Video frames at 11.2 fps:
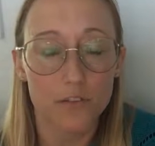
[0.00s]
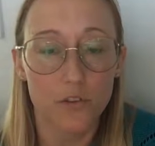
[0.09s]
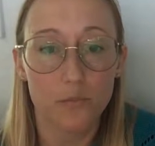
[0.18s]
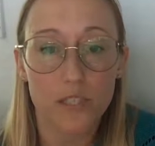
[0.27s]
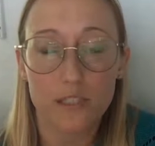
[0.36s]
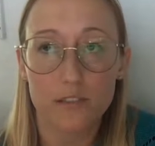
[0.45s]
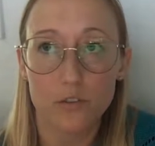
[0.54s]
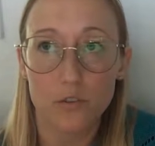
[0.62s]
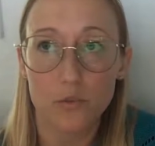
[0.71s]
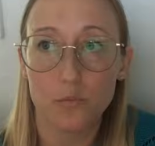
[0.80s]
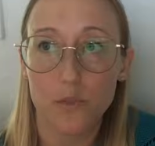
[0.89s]
the bees
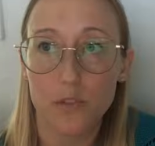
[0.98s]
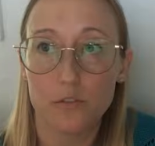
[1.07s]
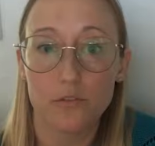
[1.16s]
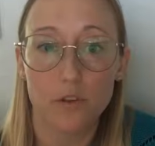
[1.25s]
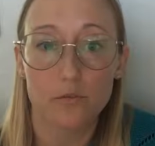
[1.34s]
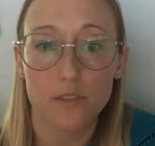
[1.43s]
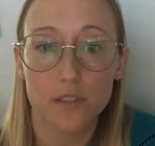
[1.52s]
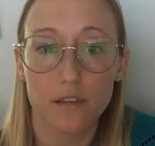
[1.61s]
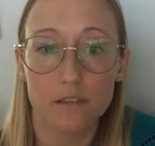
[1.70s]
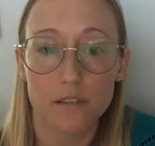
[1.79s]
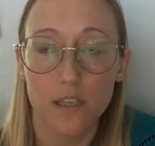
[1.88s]
to build drone
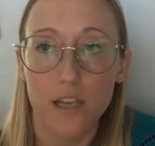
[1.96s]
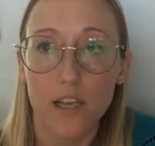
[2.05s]
cells,